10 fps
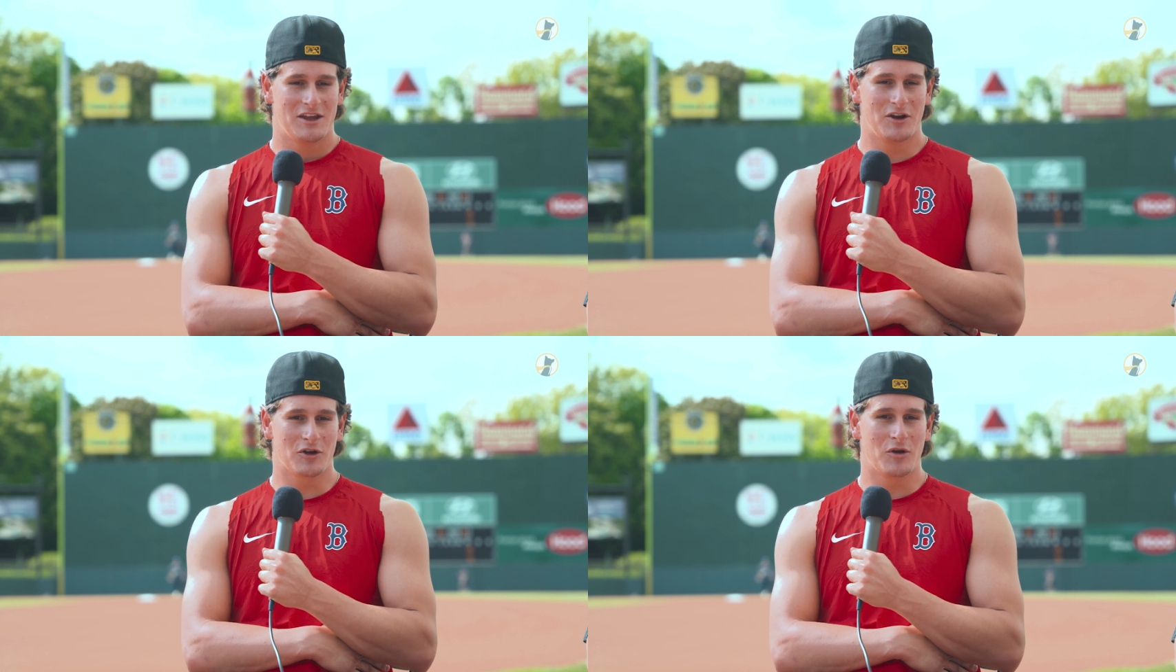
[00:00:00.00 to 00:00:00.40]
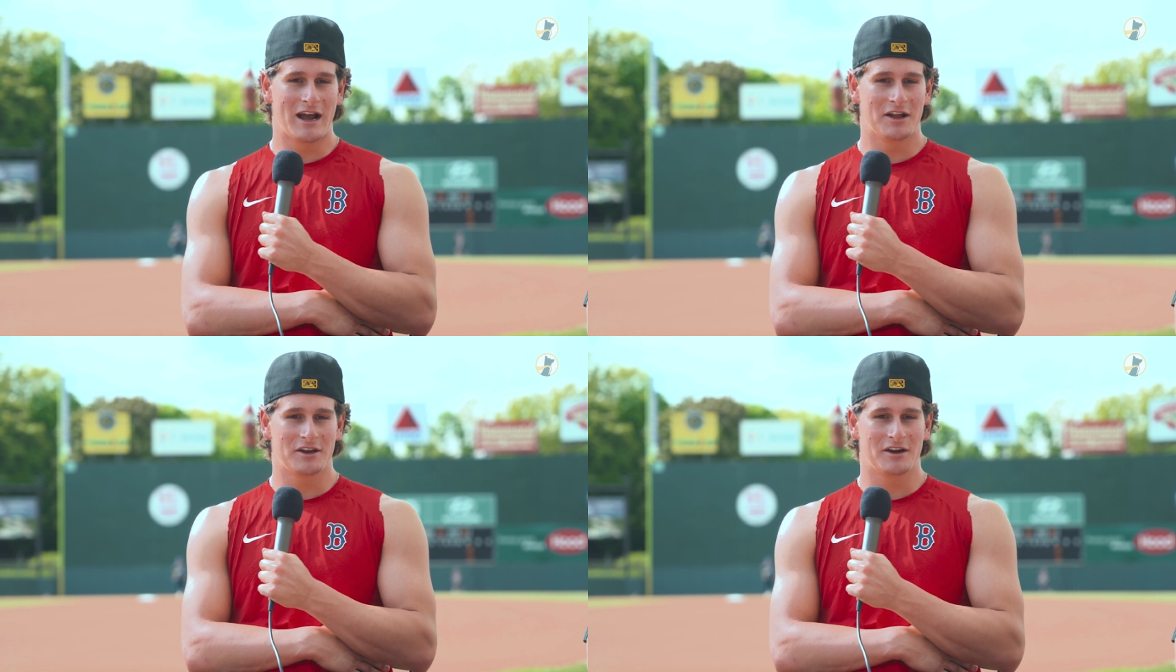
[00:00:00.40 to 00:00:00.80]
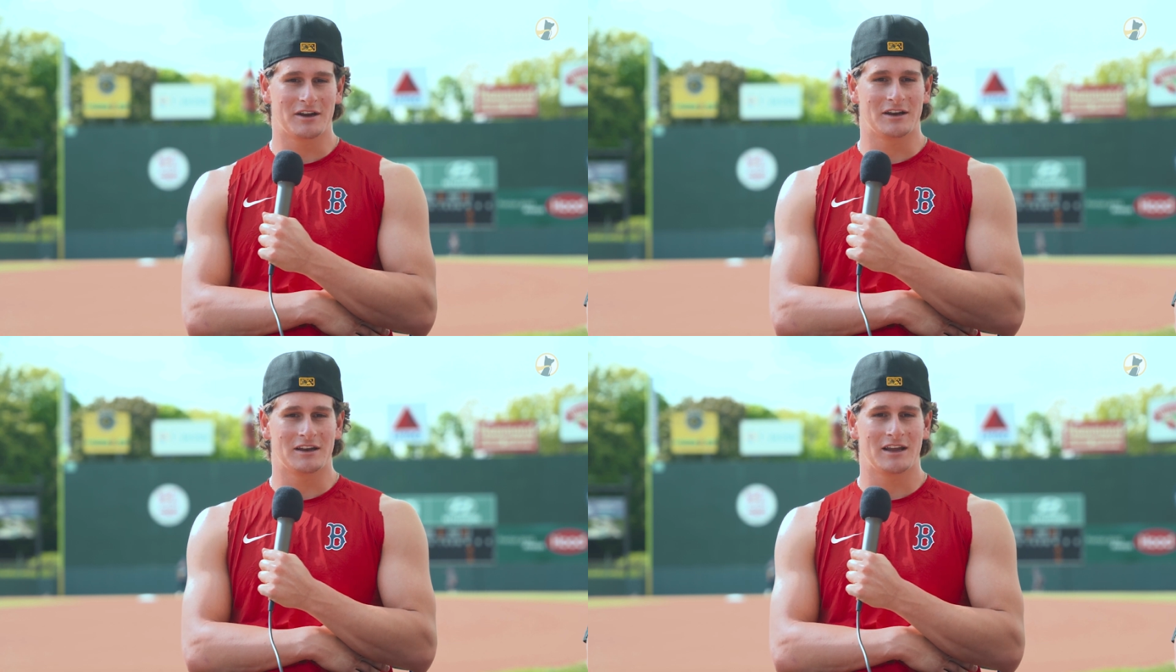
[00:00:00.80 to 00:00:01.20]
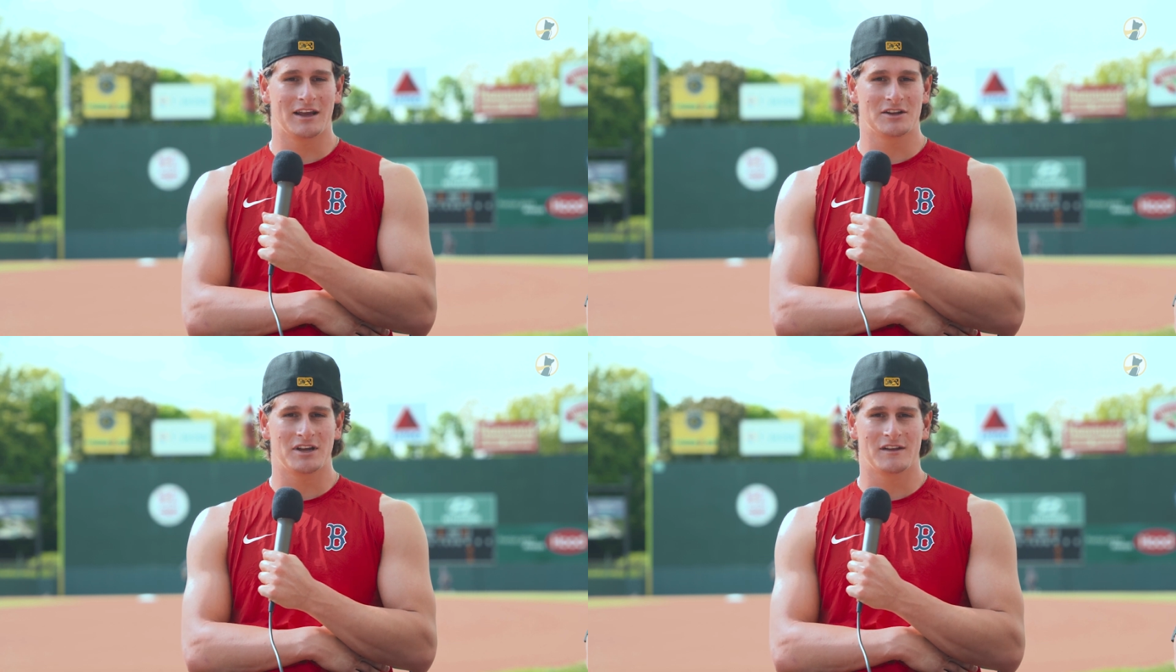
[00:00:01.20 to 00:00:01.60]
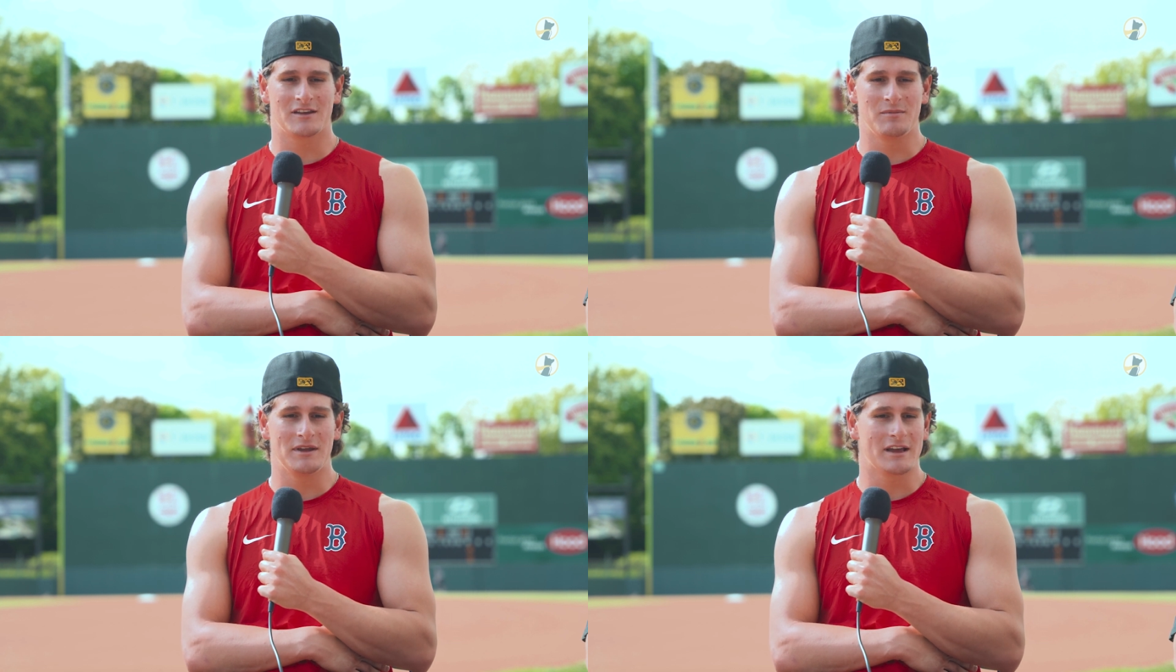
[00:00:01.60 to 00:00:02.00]
going out there and getting a chance
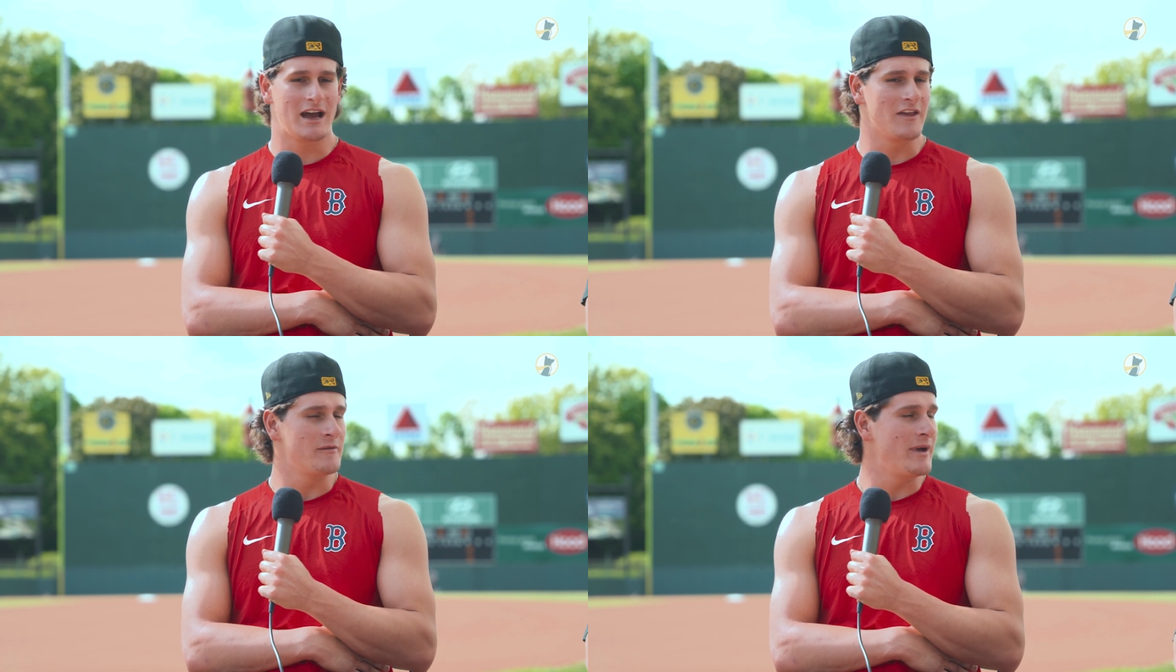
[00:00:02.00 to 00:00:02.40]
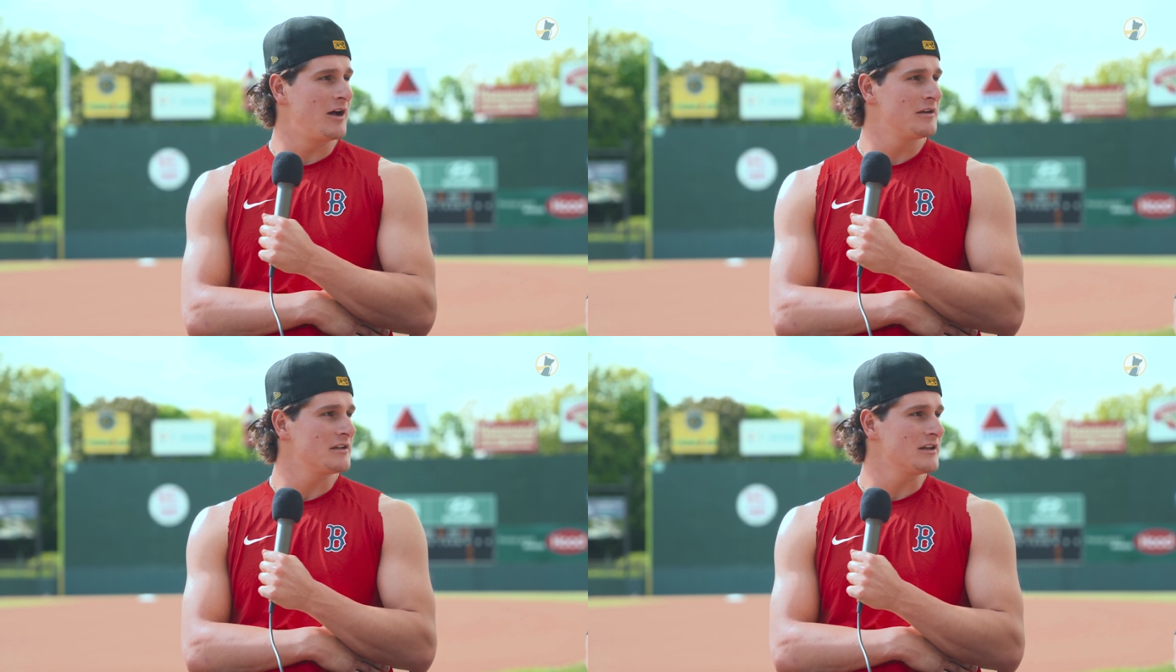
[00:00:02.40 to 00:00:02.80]
to beat the guy on the mound.